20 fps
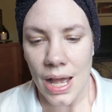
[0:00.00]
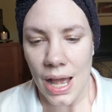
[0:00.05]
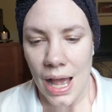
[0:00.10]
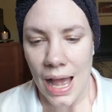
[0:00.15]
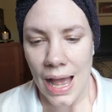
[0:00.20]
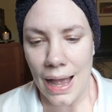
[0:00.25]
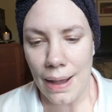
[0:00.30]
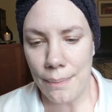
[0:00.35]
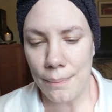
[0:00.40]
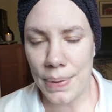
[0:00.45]

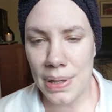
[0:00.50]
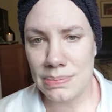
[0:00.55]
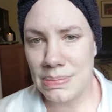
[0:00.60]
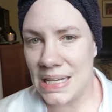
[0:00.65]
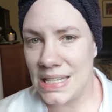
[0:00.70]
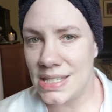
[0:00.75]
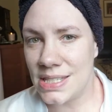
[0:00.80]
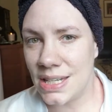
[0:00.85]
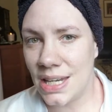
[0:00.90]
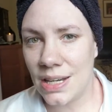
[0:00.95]
But my
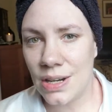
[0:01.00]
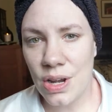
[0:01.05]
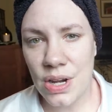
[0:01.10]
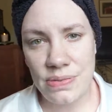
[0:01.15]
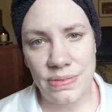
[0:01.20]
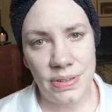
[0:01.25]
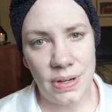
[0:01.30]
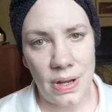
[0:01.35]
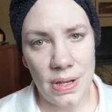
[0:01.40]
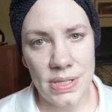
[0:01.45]
skin
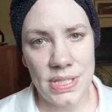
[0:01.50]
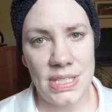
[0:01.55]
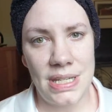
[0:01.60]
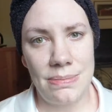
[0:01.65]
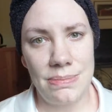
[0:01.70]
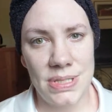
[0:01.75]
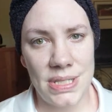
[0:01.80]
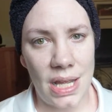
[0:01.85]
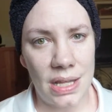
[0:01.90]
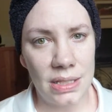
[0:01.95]
overall
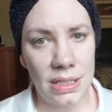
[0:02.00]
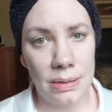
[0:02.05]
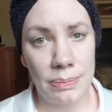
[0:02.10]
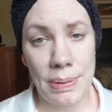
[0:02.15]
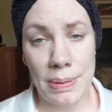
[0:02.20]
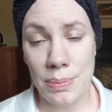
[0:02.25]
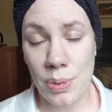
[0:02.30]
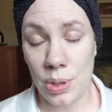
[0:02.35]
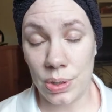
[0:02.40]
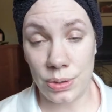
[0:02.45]
seems a little
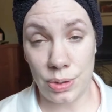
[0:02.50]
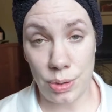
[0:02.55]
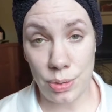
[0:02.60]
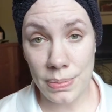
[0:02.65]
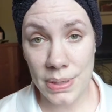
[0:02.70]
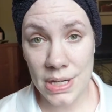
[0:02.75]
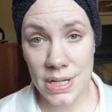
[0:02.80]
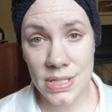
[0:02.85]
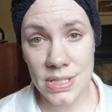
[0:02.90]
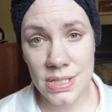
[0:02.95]
bit more
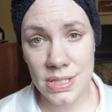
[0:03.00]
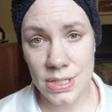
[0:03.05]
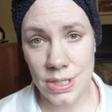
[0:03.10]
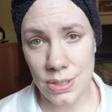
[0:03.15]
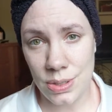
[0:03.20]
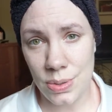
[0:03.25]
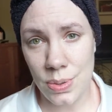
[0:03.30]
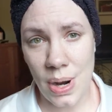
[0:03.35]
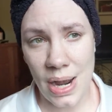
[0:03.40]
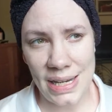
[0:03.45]
luminous
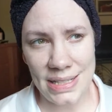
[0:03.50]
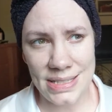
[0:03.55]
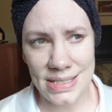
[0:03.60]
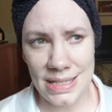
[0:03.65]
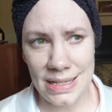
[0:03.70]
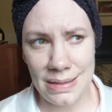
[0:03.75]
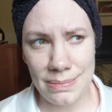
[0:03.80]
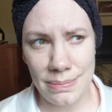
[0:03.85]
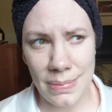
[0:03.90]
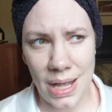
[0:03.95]
too. I
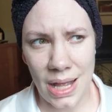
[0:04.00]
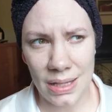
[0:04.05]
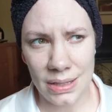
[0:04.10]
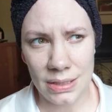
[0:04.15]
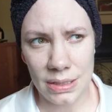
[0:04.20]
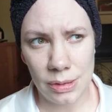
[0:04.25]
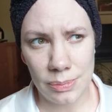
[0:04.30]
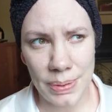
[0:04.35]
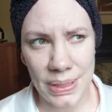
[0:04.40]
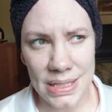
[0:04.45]
seem a
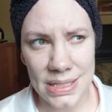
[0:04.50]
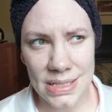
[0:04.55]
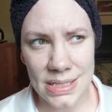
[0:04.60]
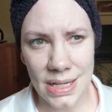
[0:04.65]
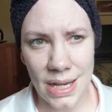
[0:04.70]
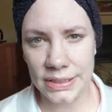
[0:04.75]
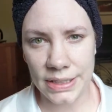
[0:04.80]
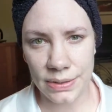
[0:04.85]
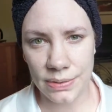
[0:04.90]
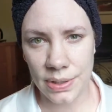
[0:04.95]
little bit
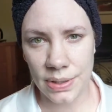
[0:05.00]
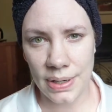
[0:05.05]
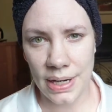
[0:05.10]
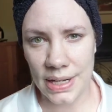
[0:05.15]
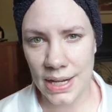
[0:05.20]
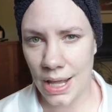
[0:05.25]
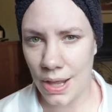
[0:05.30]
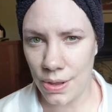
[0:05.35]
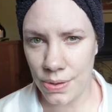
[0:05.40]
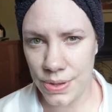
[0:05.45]
clearer and
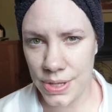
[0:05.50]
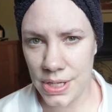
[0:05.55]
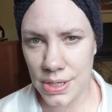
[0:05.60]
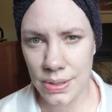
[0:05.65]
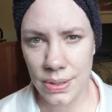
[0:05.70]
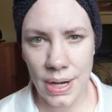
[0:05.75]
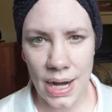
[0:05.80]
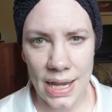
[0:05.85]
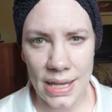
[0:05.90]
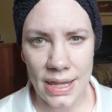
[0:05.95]

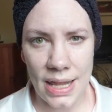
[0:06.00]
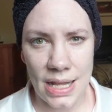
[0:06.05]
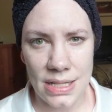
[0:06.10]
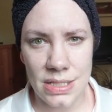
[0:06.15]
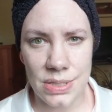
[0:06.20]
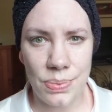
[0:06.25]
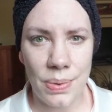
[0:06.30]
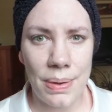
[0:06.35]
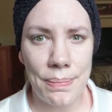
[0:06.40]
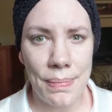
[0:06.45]
healthier, and
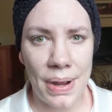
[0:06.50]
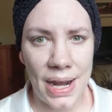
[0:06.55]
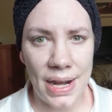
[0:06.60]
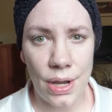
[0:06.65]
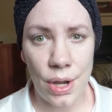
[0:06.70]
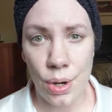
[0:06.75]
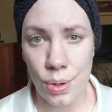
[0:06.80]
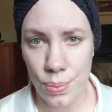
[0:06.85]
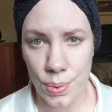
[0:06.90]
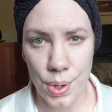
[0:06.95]
that's what my
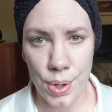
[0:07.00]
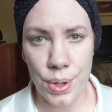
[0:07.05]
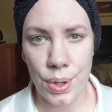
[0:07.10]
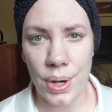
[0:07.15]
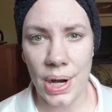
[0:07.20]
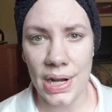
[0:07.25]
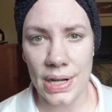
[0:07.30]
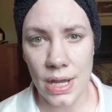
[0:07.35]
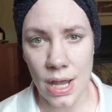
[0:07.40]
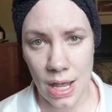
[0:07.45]
coworker
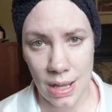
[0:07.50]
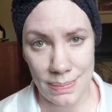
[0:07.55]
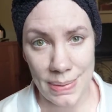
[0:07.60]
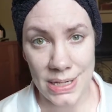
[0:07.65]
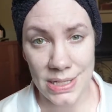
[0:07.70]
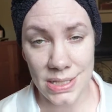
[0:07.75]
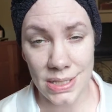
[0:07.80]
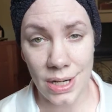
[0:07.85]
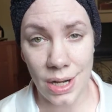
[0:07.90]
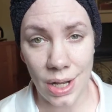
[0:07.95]
had
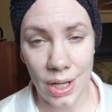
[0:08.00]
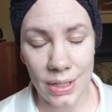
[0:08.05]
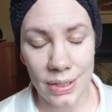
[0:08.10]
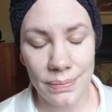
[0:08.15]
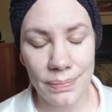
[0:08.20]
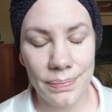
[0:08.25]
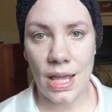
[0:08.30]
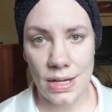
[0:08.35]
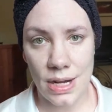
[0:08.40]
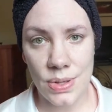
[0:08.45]
commented on.
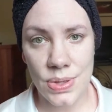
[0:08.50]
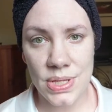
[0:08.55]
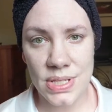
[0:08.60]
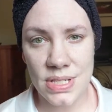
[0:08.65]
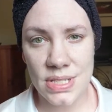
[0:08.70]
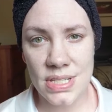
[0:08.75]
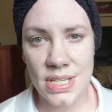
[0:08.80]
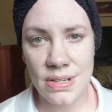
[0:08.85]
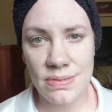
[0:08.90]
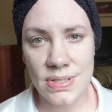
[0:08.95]
I know that to
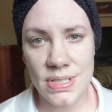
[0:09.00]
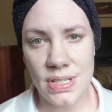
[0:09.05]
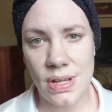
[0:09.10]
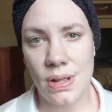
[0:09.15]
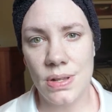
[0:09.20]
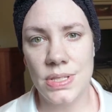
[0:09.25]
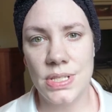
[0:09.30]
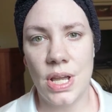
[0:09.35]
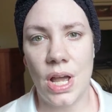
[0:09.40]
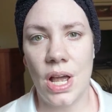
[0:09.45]
see
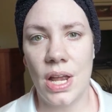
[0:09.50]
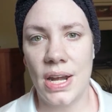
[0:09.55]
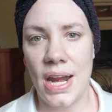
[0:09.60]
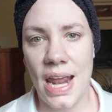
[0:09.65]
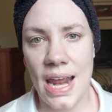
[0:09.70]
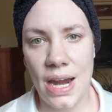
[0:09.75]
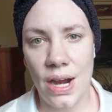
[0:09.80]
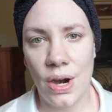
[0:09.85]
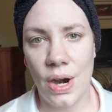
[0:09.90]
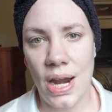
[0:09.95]
results on
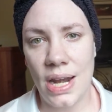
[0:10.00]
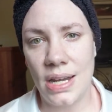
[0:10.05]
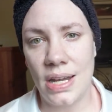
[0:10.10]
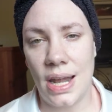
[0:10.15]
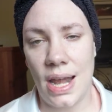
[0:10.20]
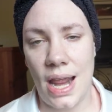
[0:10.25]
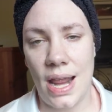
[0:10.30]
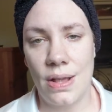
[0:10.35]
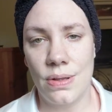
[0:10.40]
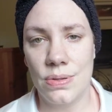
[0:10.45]
hair and
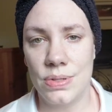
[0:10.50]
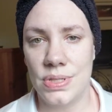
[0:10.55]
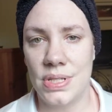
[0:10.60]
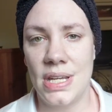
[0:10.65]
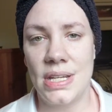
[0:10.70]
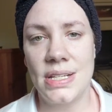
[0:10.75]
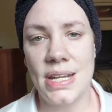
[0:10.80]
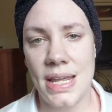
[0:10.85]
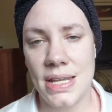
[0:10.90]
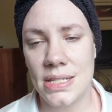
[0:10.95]
nails,
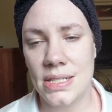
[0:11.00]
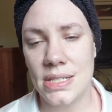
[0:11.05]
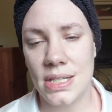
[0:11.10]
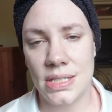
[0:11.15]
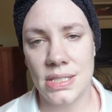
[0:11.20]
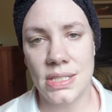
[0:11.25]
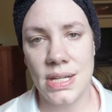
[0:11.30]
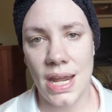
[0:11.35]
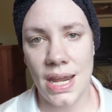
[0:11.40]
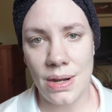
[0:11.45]
it takes
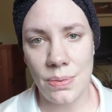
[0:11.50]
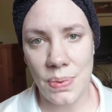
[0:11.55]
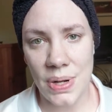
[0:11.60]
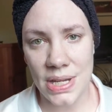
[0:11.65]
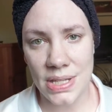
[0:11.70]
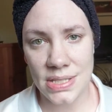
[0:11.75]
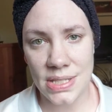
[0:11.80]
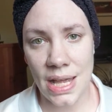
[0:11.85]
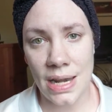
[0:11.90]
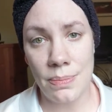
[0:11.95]
6 to 8
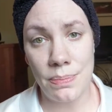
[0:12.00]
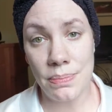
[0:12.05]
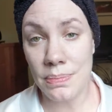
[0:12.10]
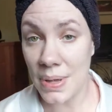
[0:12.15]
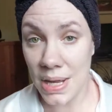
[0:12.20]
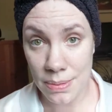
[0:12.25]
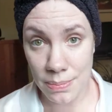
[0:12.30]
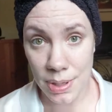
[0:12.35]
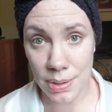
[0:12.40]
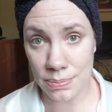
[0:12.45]
weeks at a
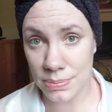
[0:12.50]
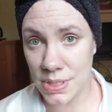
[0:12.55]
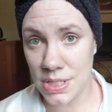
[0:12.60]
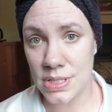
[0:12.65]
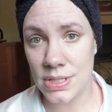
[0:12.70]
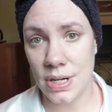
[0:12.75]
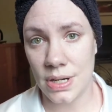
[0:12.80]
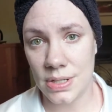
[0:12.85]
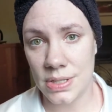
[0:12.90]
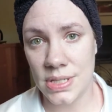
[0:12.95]
minimum to
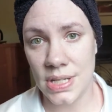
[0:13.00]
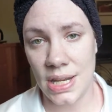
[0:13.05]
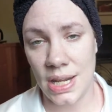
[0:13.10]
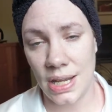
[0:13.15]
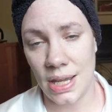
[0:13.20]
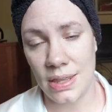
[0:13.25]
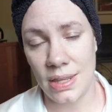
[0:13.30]
start seeing